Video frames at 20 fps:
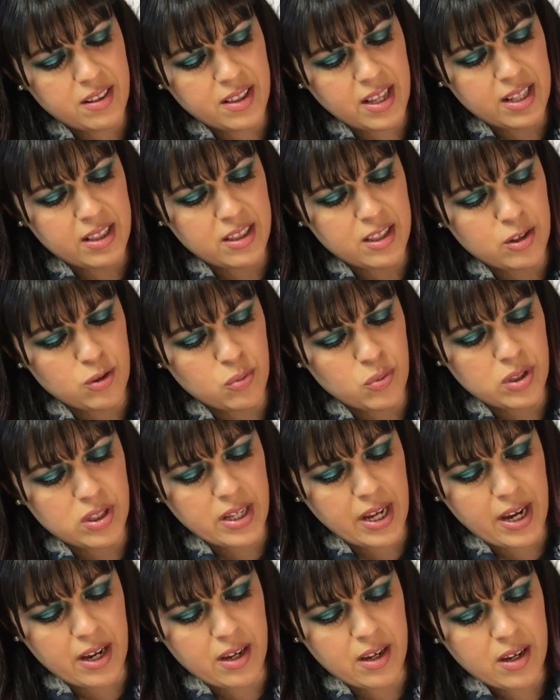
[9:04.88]
that this was
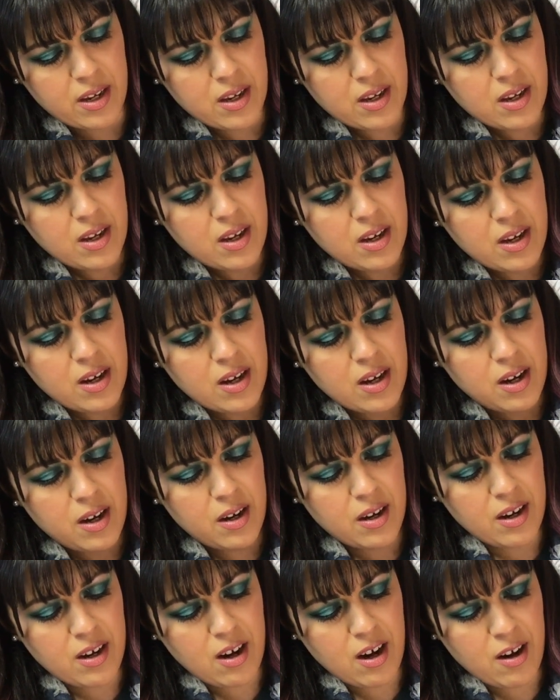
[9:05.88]
like
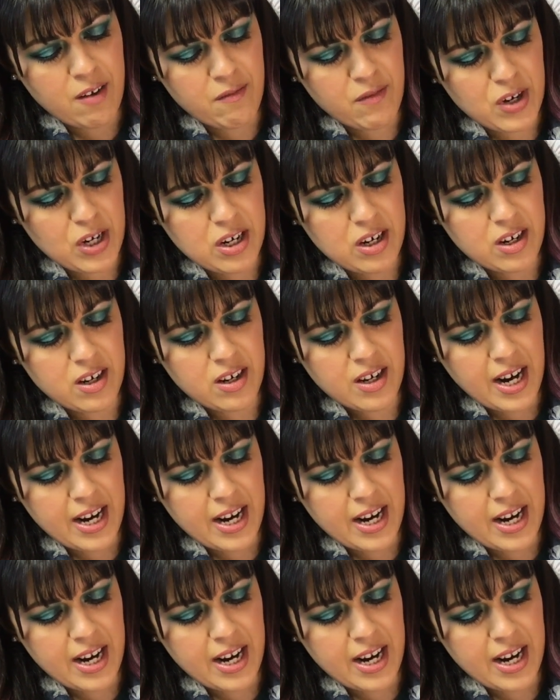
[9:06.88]
a cover.